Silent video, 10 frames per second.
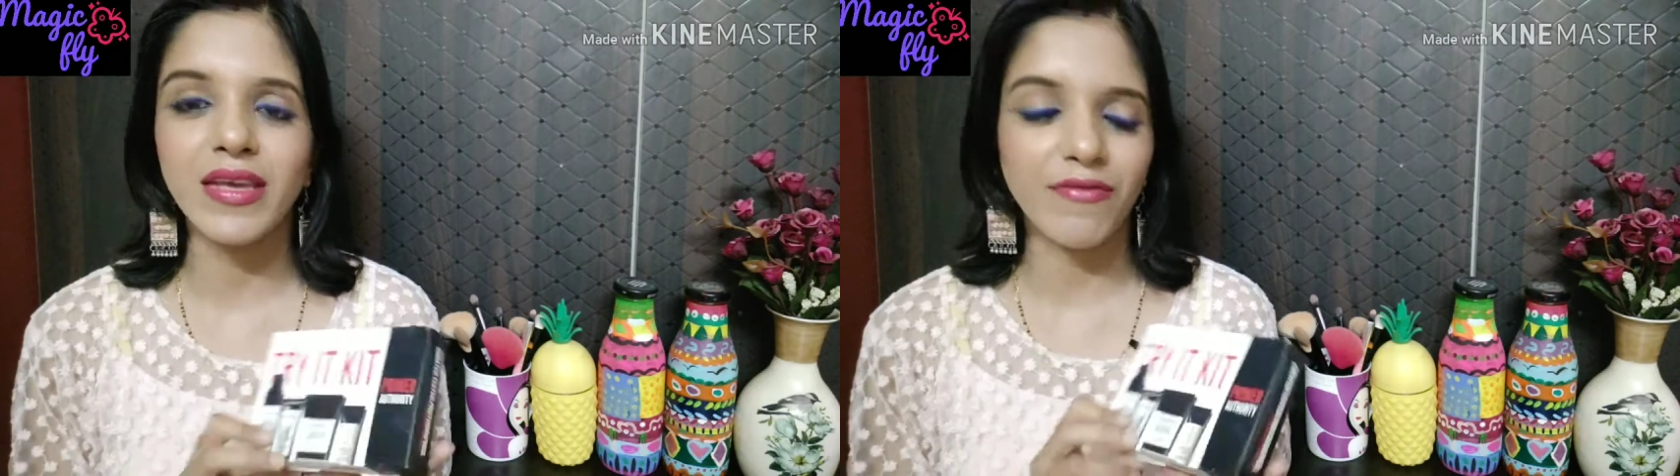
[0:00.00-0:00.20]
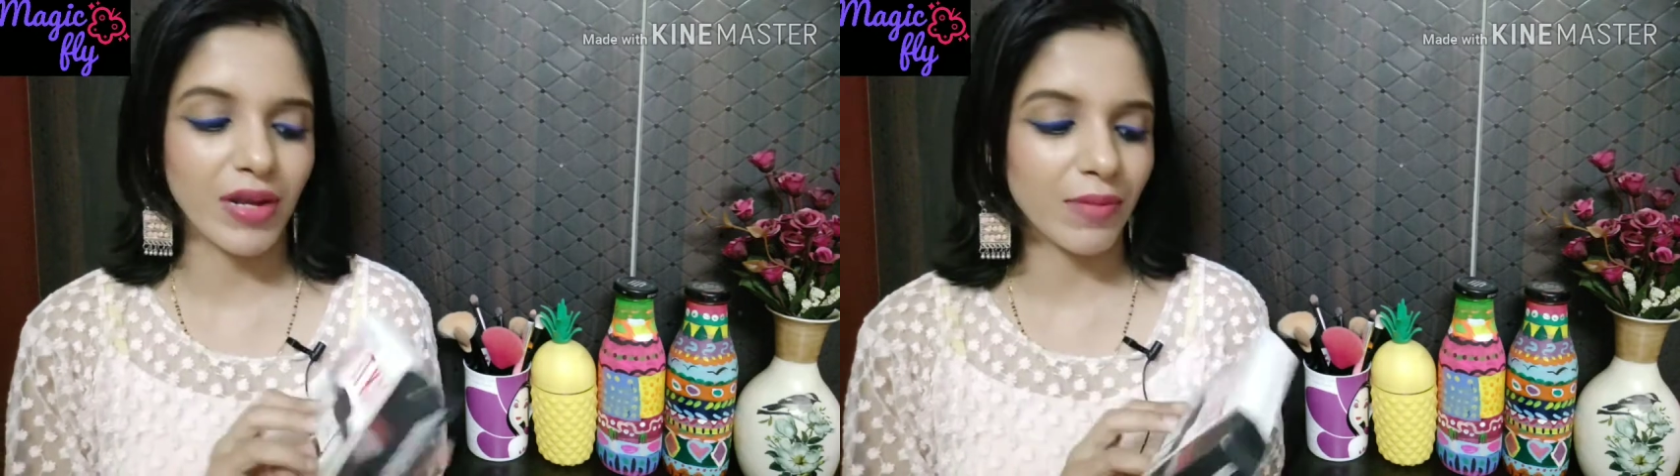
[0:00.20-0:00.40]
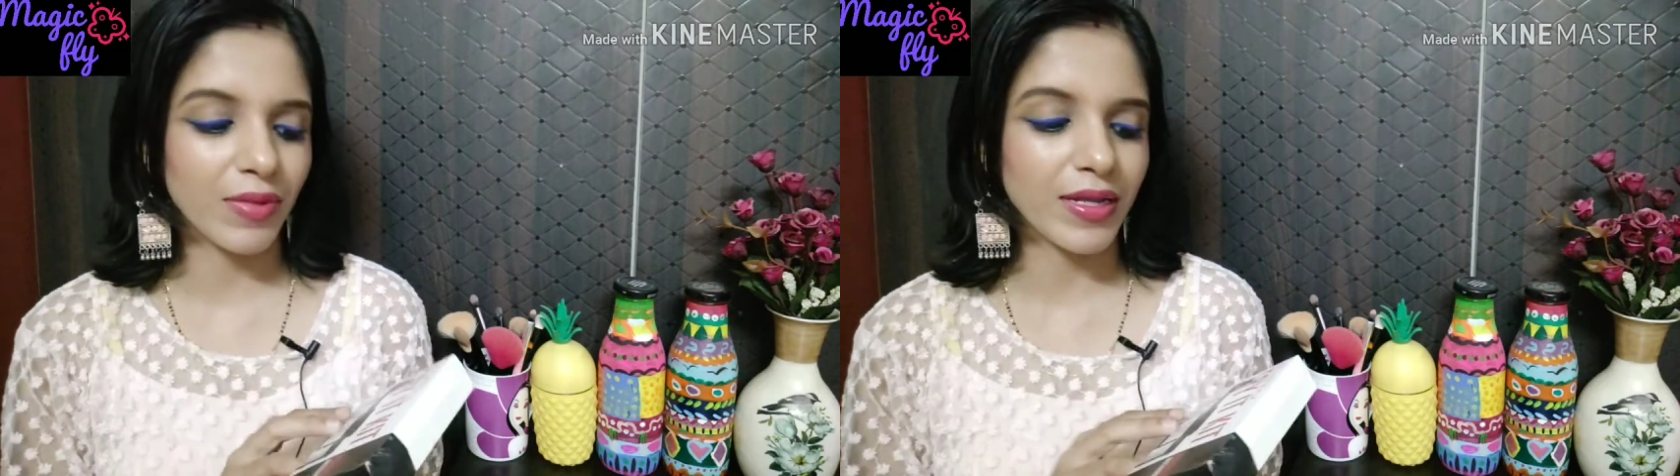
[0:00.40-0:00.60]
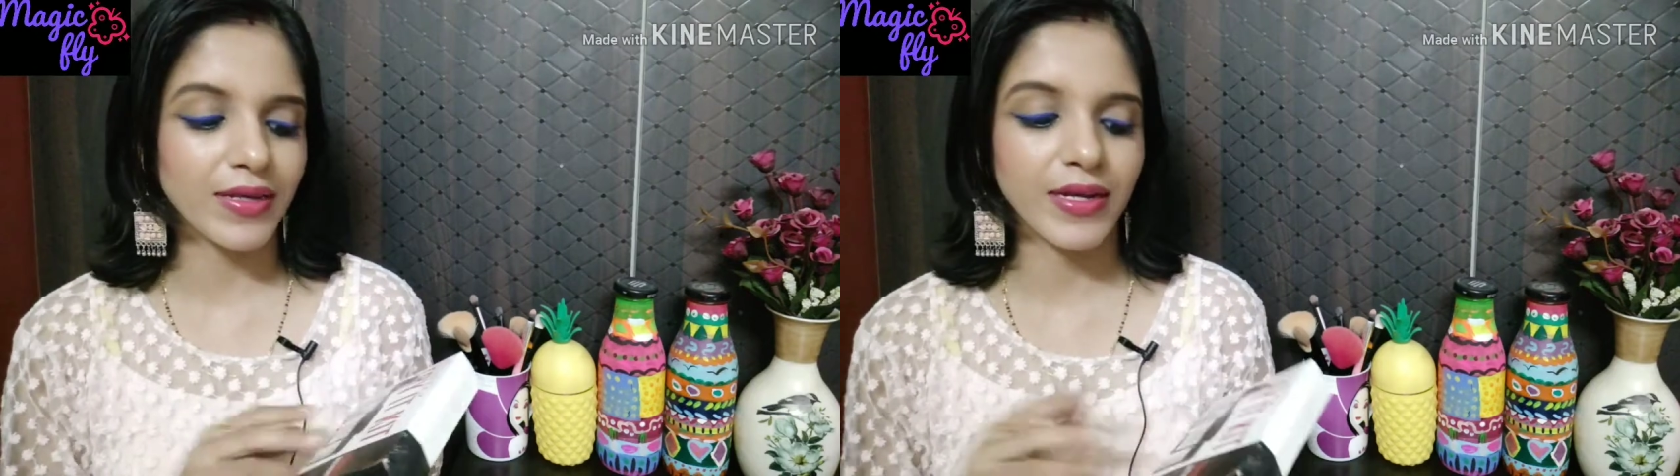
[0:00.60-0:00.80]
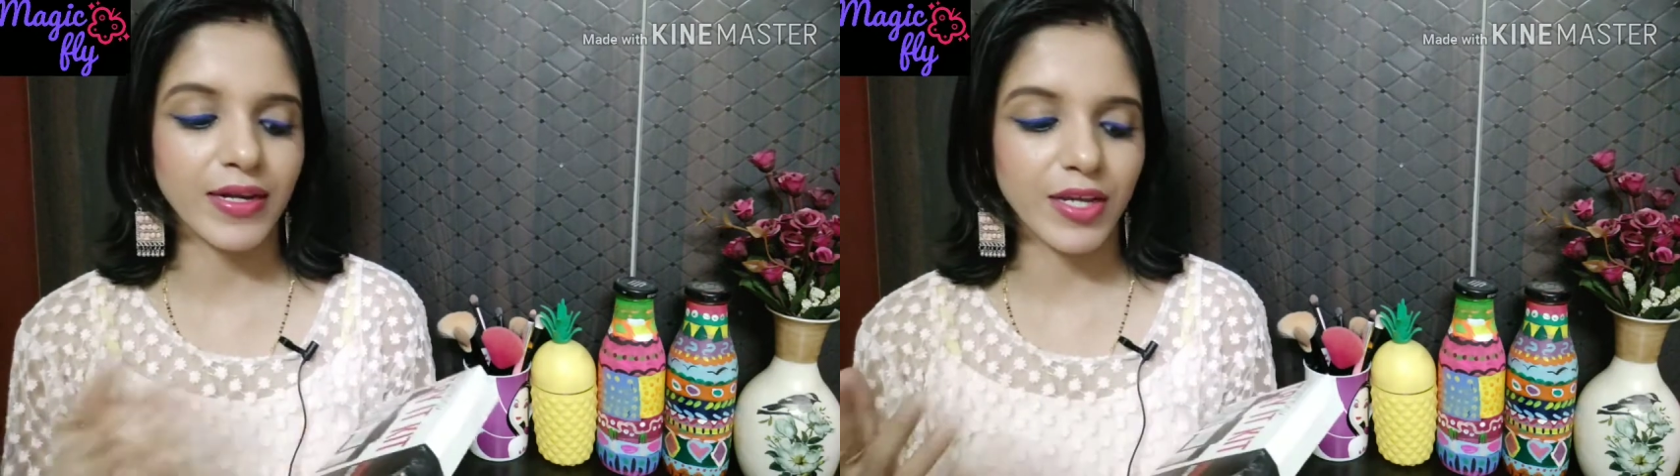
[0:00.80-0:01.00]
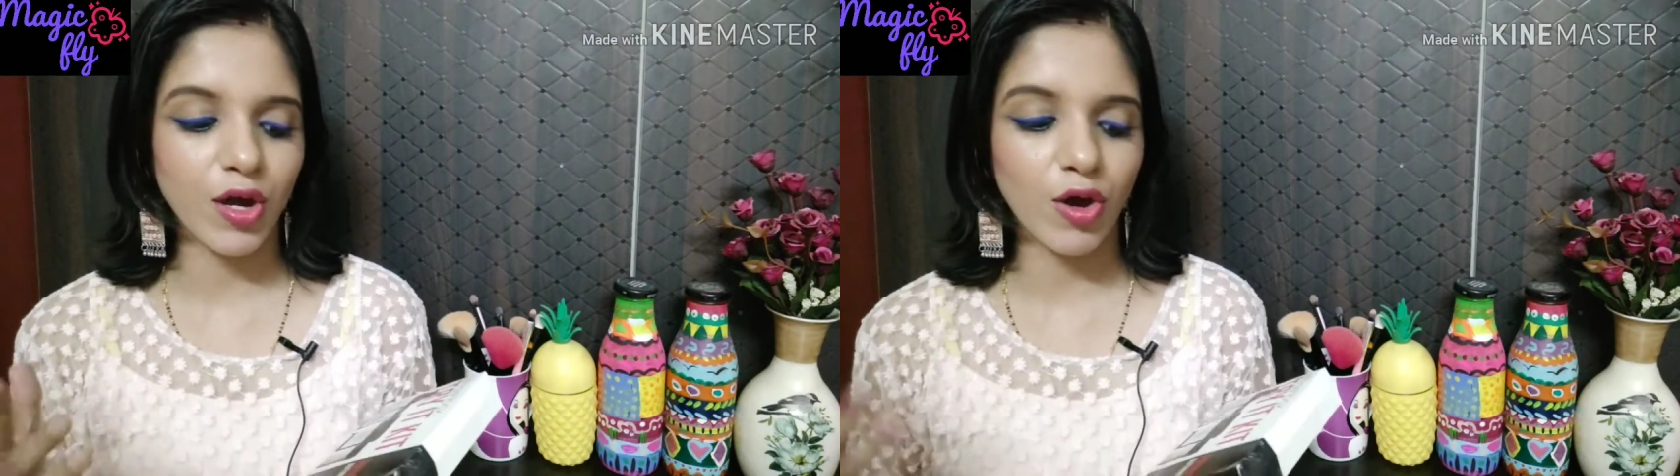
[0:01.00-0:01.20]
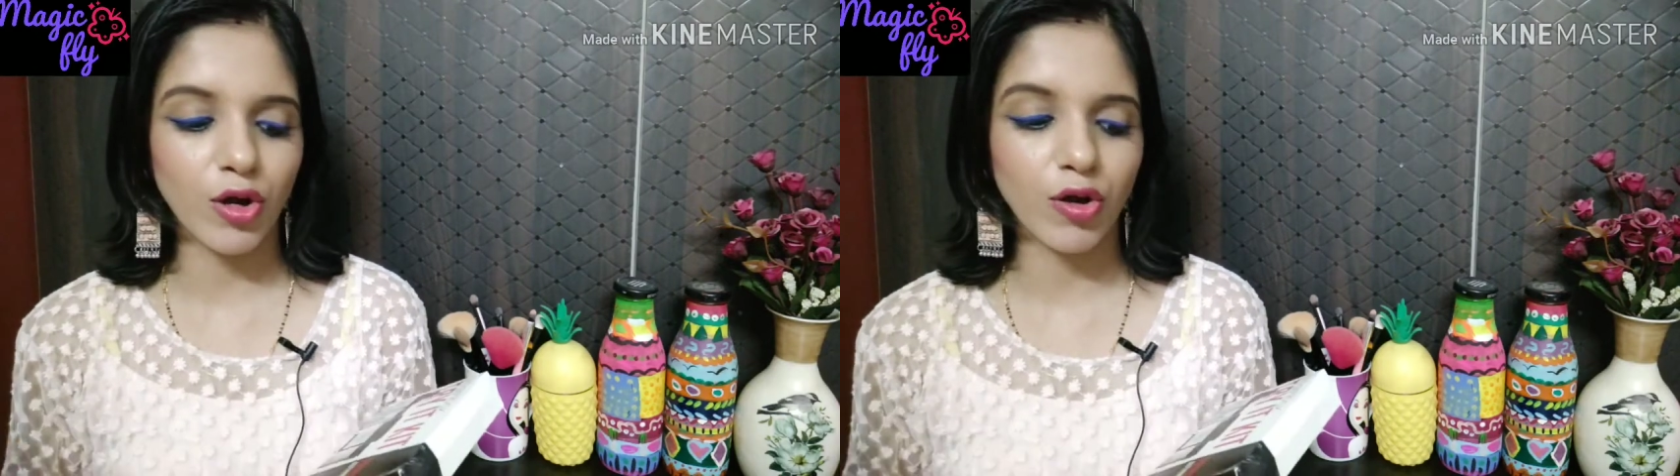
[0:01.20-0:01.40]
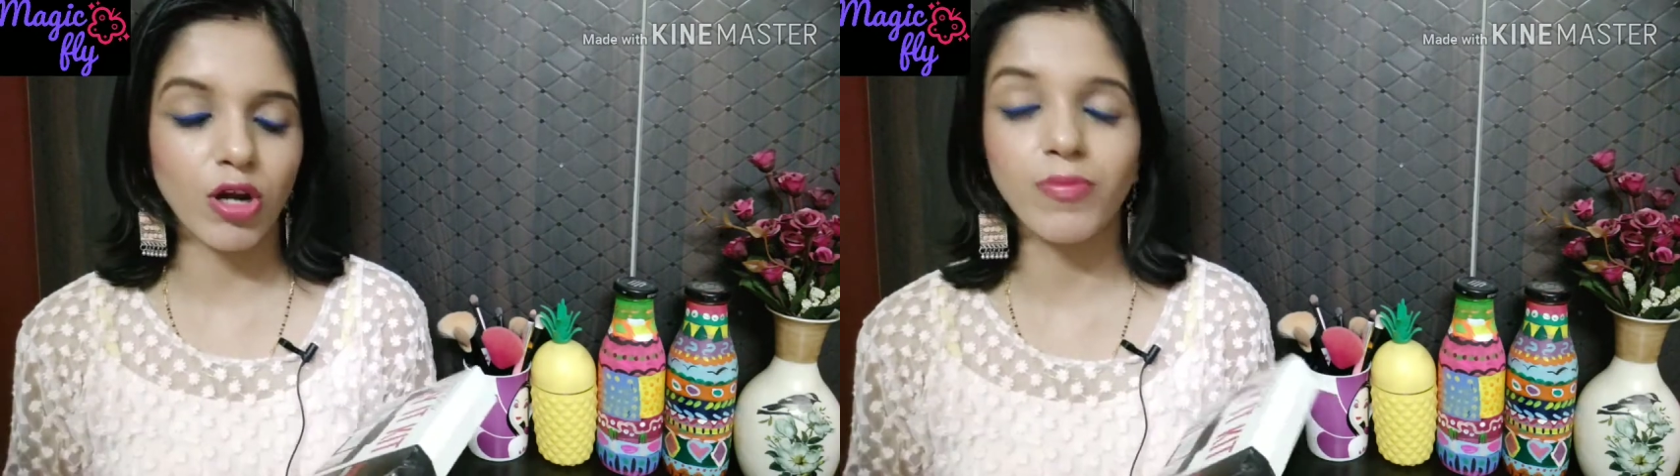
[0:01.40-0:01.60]
available in India or
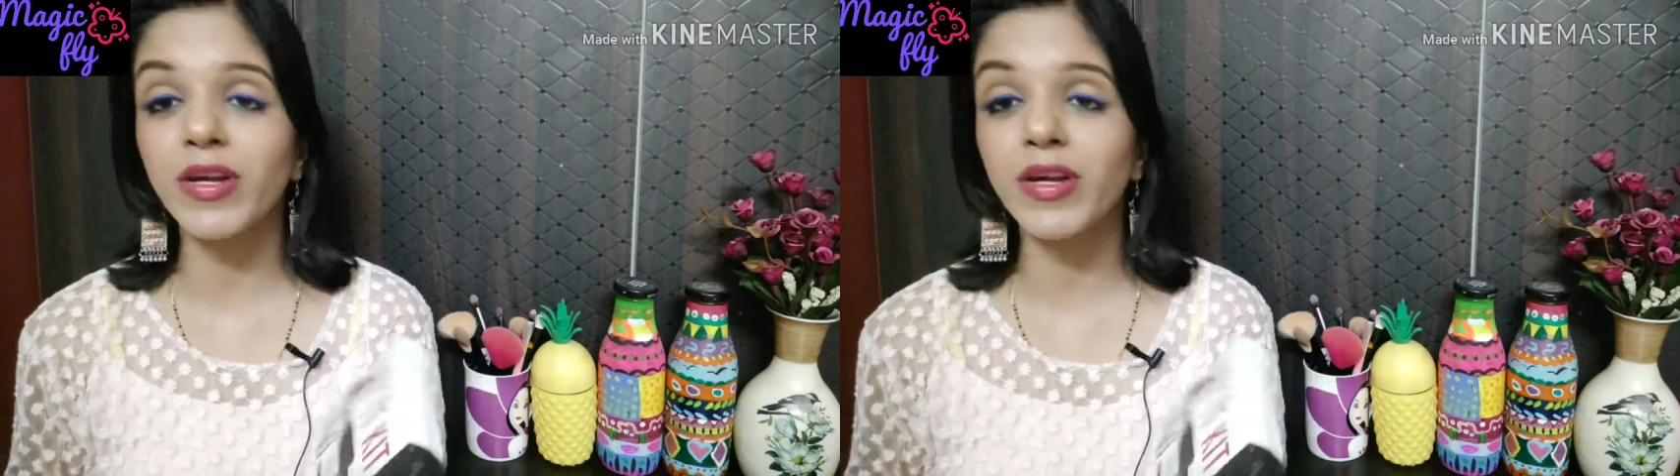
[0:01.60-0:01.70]
not,